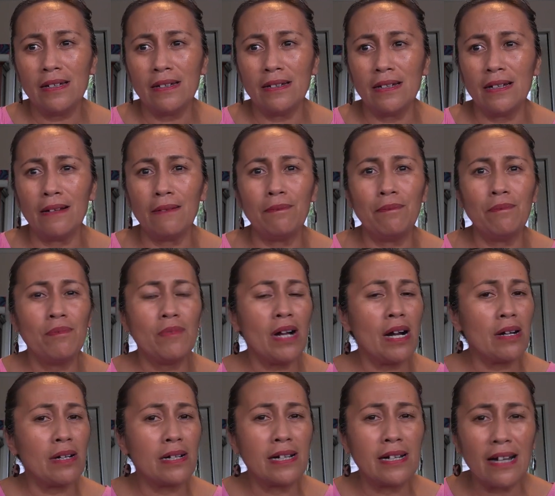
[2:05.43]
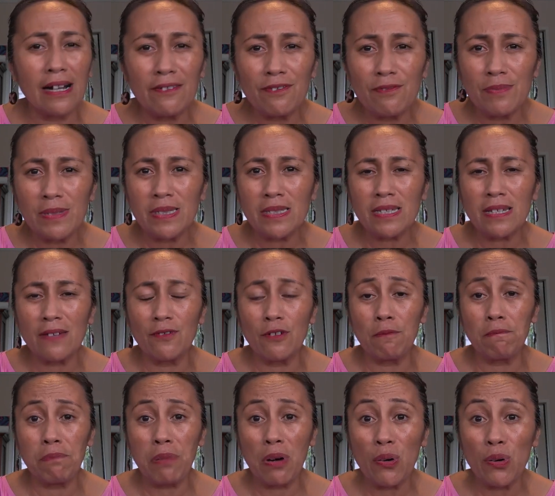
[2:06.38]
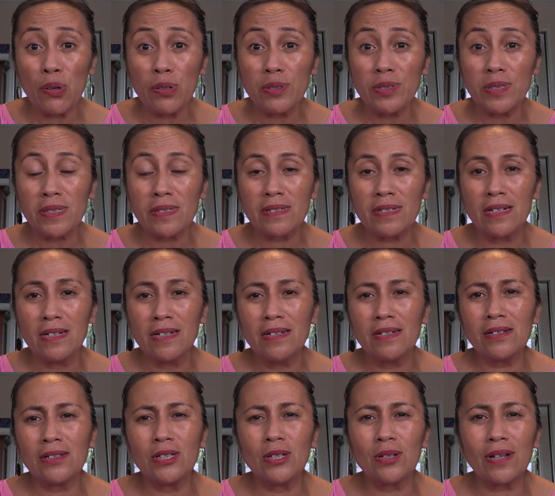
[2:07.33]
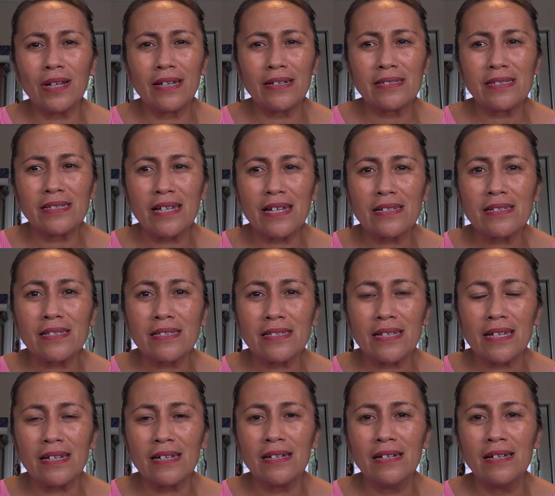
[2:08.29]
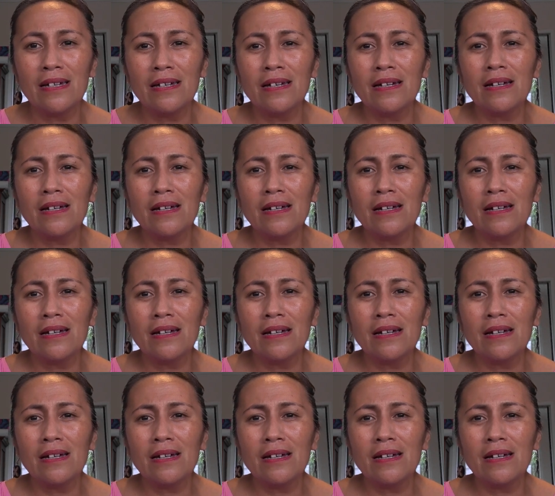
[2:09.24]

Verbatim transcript: Um, our governments have opposed nuclear testing,